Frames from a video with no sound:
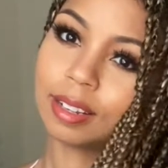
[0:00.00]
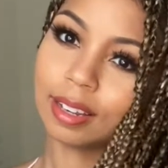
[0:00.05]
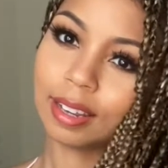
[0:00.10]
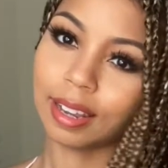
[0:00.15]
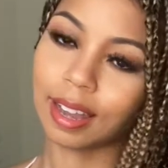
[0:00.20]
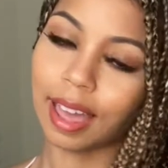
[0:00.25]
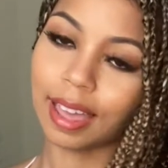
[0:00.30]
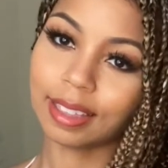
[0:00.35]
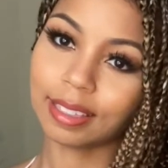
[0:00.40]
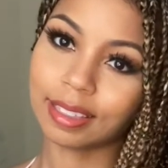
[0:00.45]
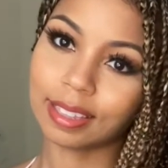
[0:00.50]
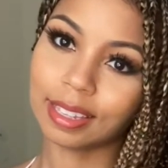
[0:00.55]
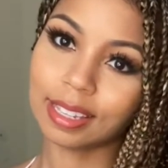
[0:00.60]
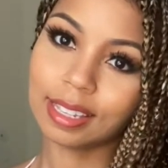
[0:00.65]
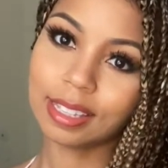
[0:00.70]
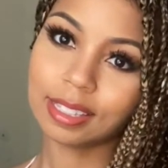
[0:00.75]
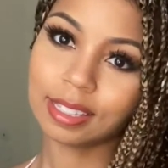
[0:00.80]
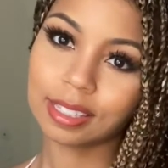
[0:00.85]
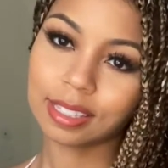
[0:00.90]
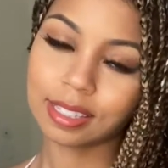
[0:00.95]
like
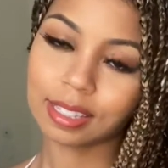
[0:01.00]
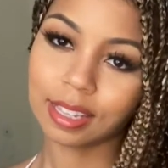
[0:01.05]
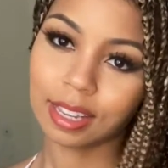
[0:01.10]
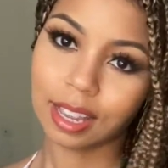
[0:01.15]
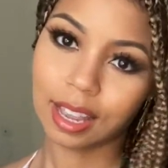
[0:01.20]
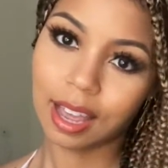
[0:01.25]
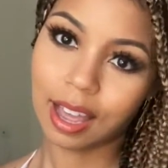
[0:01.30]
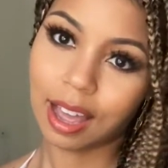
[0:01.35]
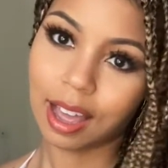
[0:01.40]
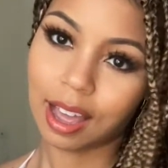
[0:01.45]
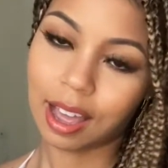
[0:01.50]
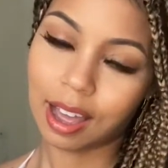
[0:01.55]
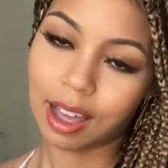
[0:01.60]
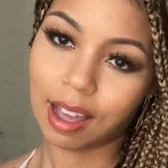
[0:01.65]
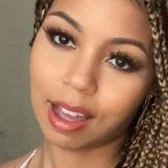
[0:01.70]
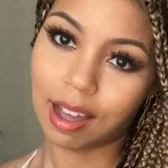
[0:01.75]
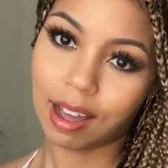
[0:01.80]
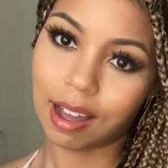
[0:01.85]
this. It